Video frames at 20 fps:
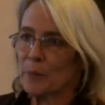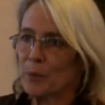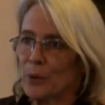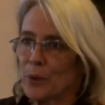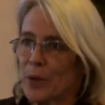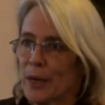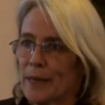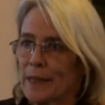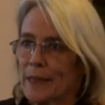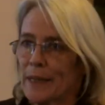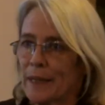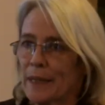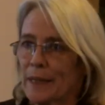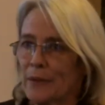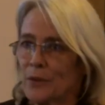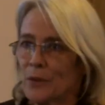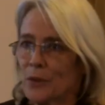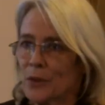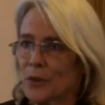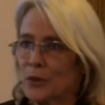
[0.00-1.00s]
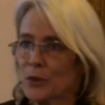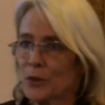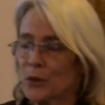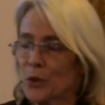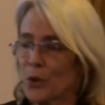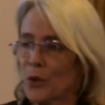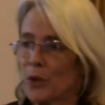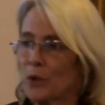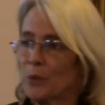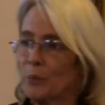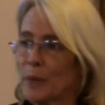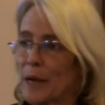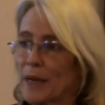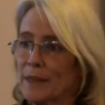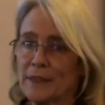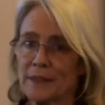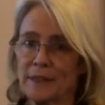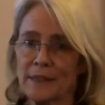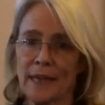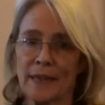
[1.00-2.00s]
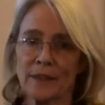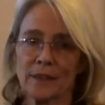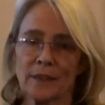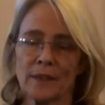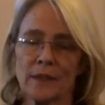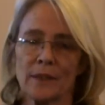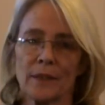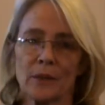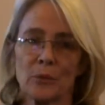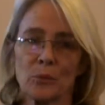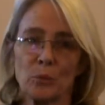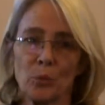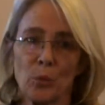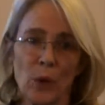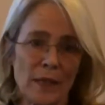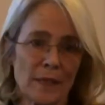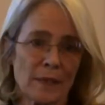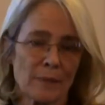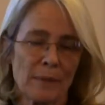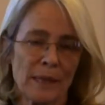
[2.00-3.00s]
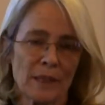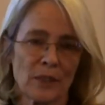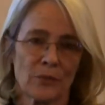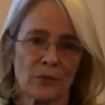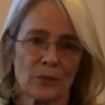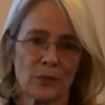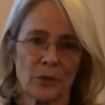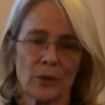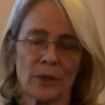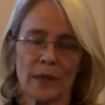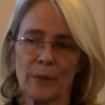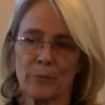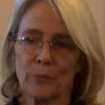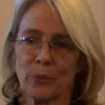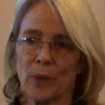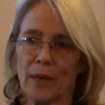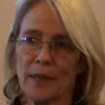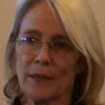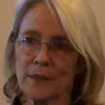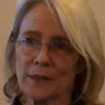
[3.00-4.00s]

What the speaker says: prey in the soil by detecting the waste matter from their prey,